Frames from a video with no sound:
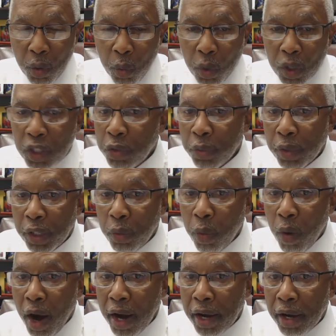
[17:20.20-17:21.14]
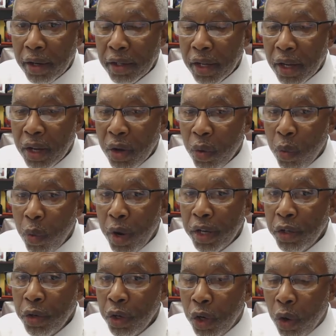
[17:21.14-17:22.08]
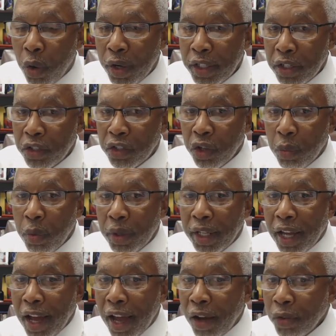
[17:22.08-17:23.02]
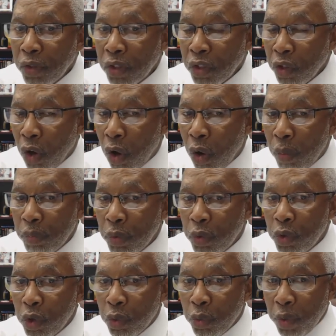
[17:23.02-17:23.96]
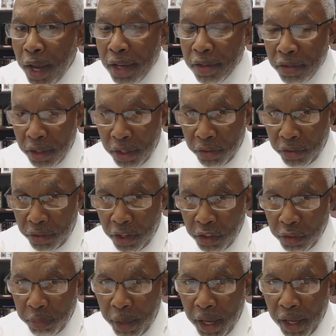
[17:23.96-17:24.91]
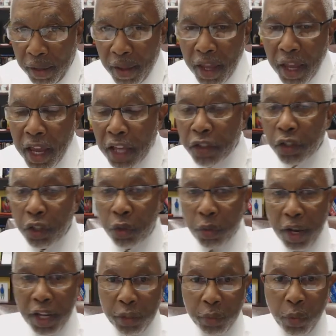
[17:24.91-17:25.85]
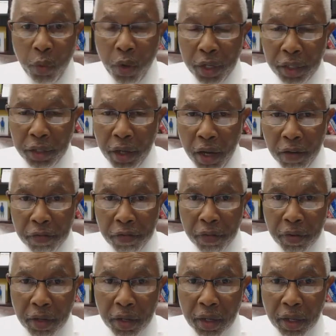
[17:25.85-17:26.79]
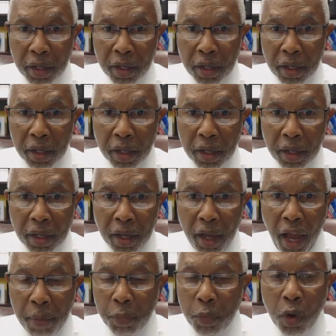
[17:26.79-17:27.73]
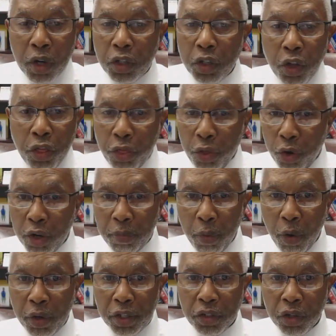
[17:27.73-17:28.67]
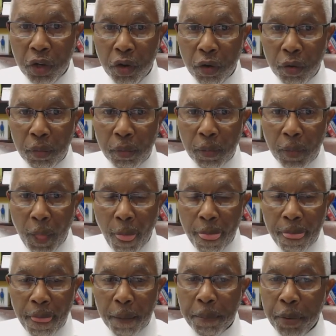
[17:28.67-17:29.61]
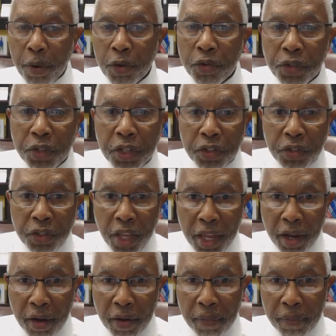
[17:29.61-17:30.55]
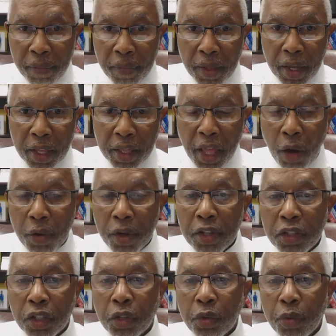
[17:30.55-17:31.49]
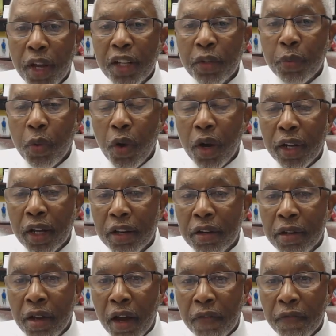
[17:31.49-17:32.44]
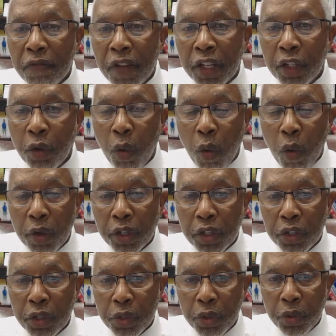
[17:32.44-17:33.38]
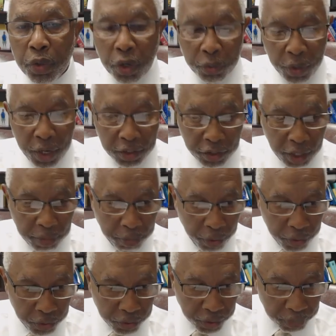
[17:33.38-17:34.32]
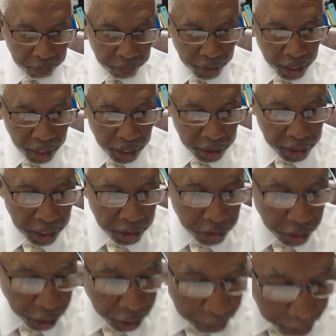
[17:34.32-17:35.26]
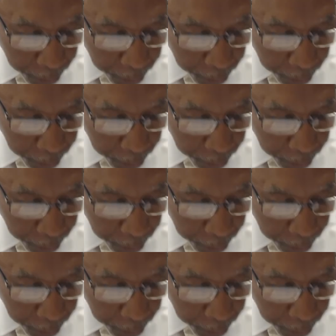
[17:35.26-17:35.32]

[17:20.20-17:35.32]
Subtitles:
What is required when you go into someone else's home to arrest a suspect? Is an arrest warrant enough? I'm going to a third party's home. The person is there. Now, is an arrest warrant enough in order to arrest that person? Let's look